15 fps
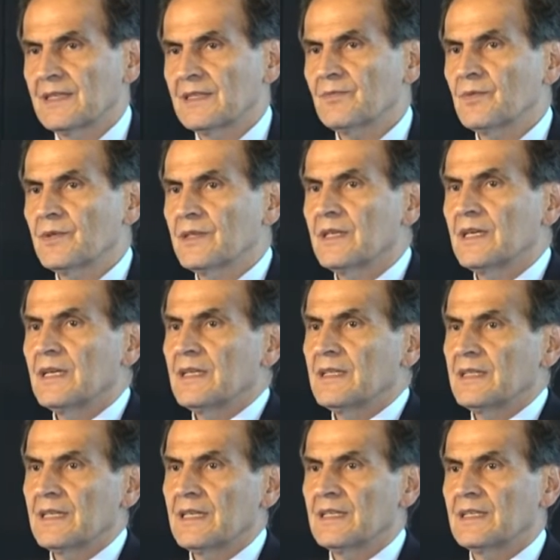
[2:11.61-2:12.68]
That's when
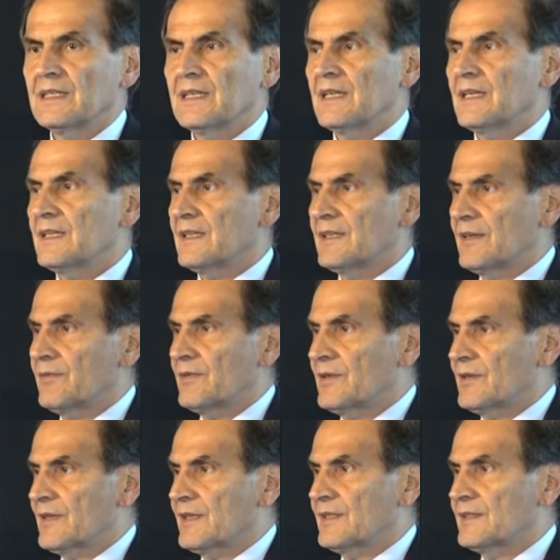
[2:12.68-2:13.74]
the ADA and every
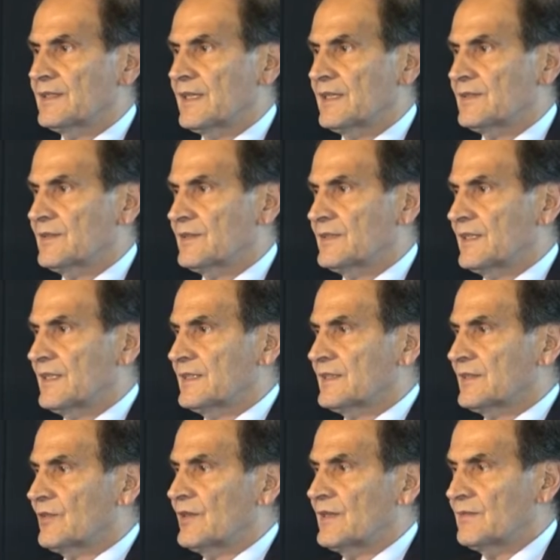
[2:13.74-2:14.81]
organization says
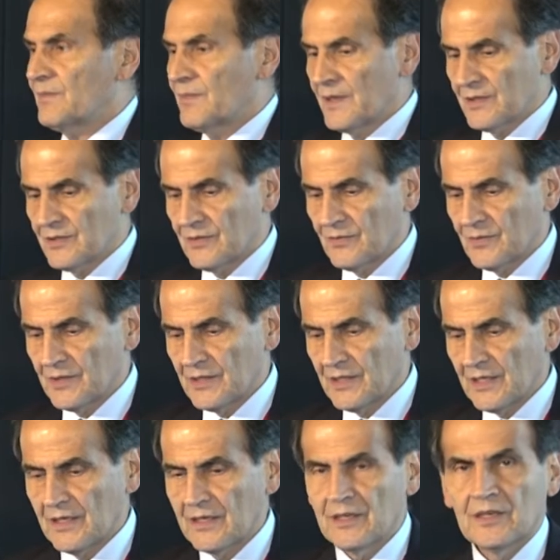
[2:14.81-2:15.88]
screen patients when
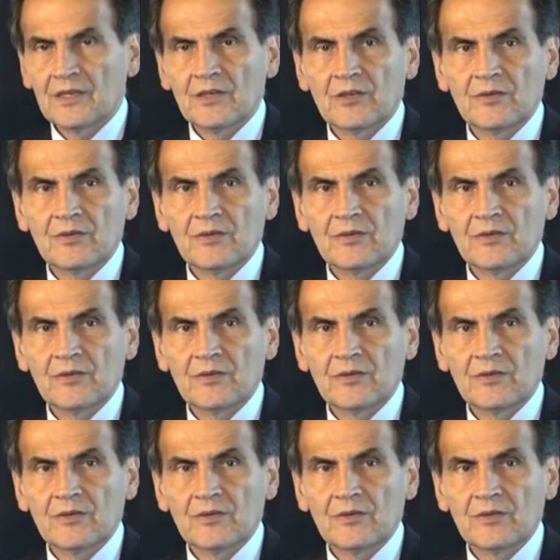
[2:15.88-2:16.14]
they are